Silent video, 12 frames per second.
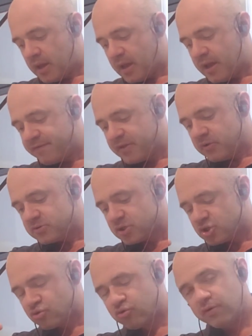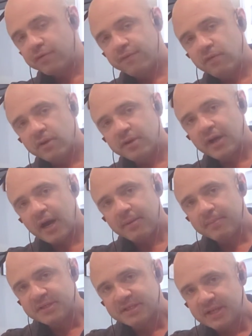If there is a truthful and
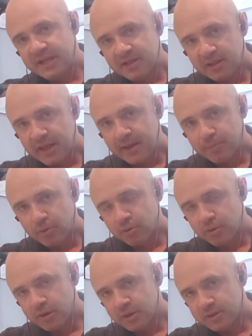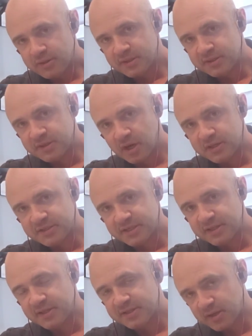non-misleading label
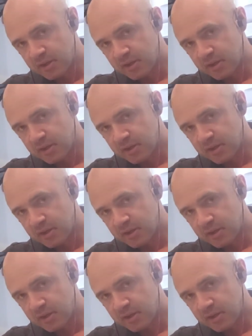discussing this, a